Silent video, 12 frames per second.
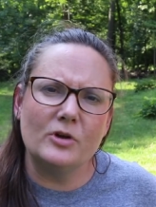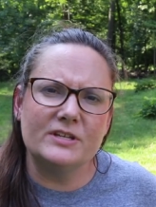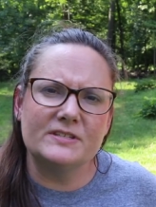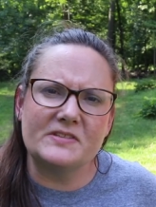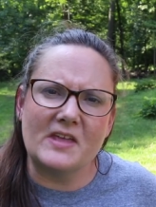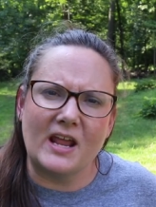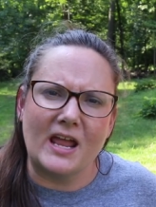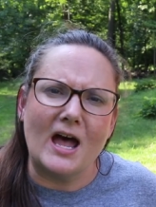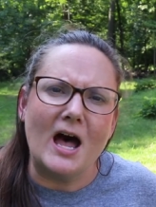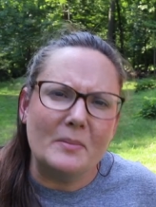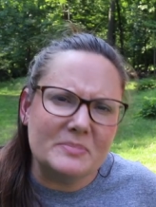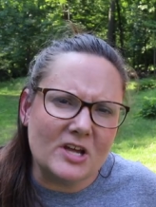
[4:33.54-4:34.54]
was that I
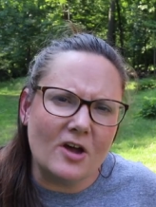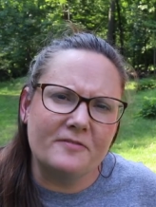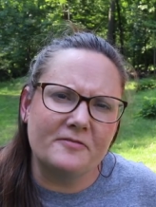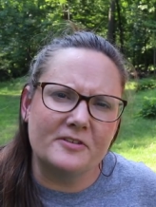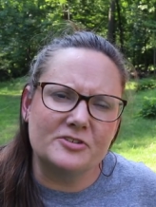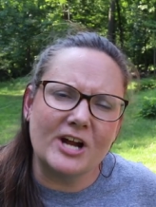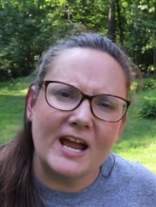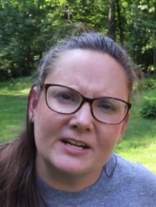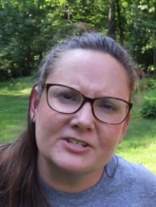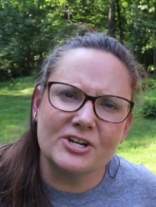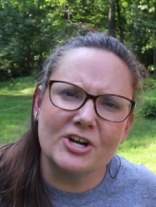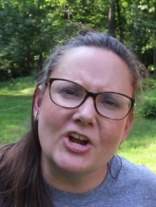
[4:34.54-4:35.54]
hopped off the
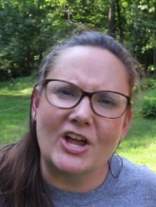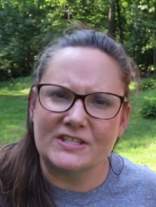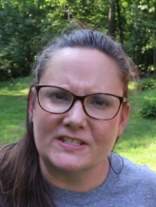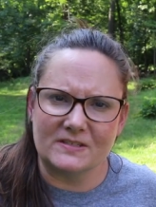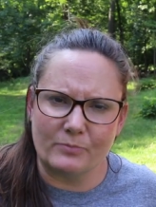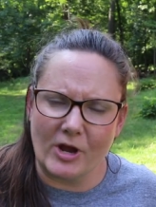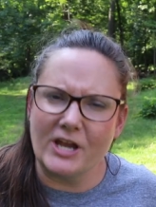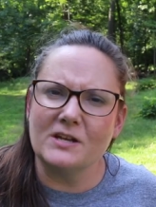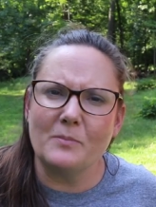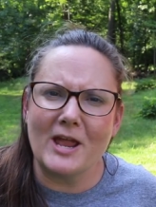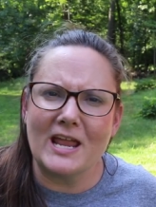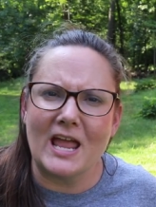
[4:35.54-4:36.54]
tractor and sprained my